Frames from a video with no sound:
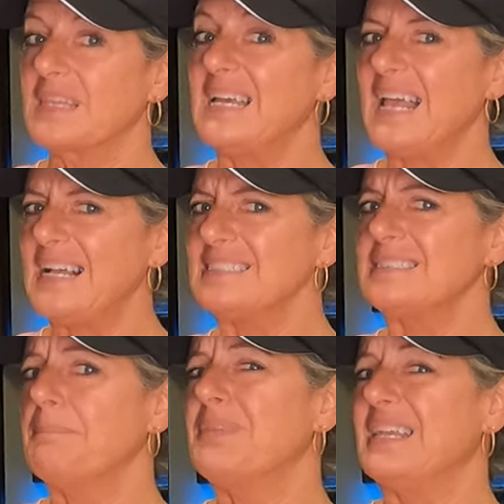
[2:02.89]
It has
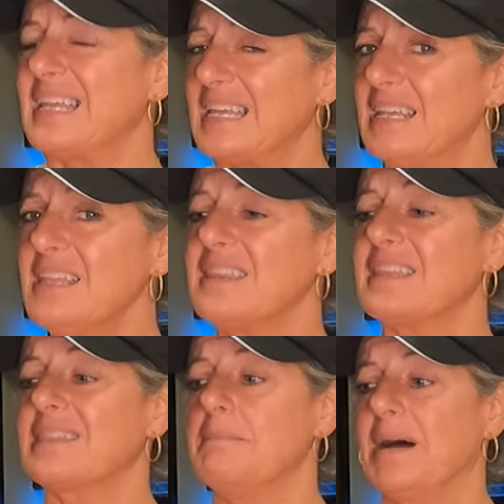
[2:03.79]
something in it
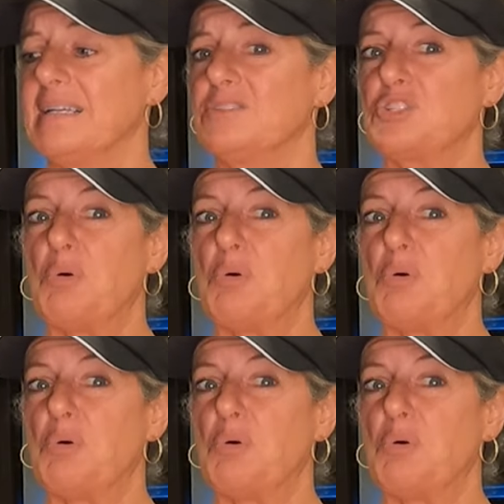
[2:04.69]
that the mice